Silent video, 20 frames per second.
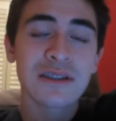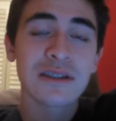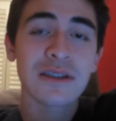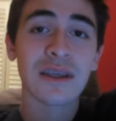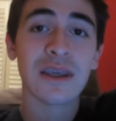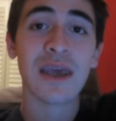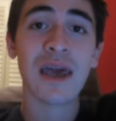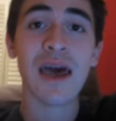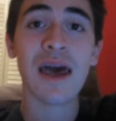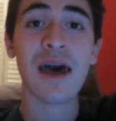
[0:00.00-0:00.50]

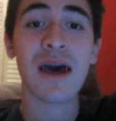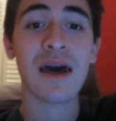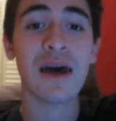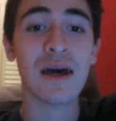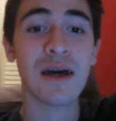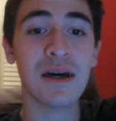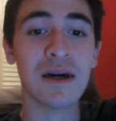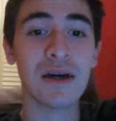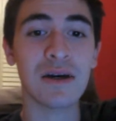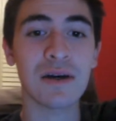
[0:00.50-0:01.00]
So yeah,
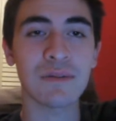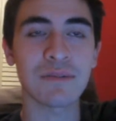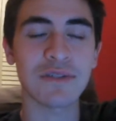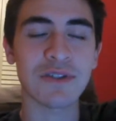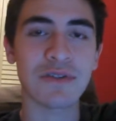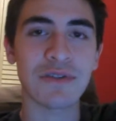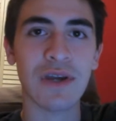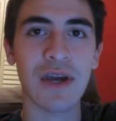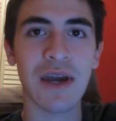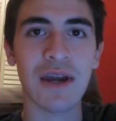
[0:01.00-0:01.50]
oh, I'm
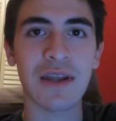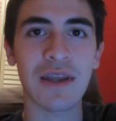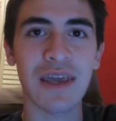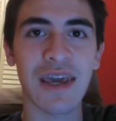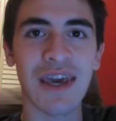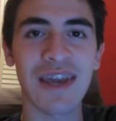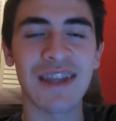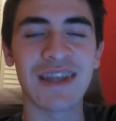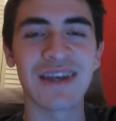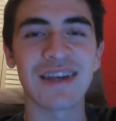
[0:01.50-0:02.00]
so tired
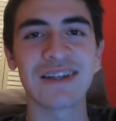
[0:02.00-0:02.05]
again.